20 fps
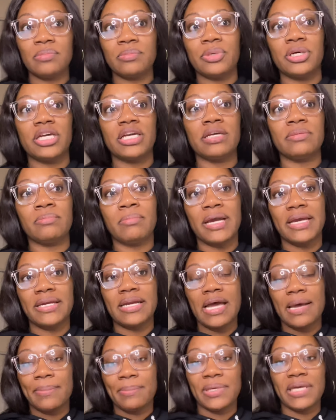but it might
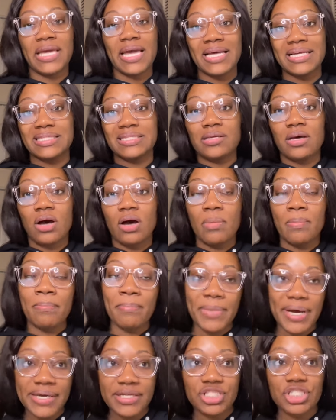not be as
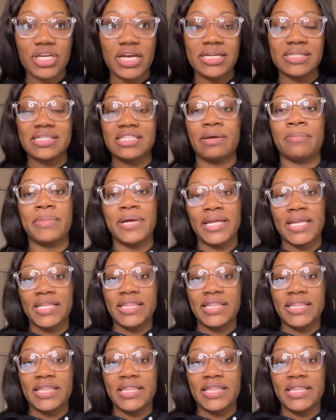much as somebody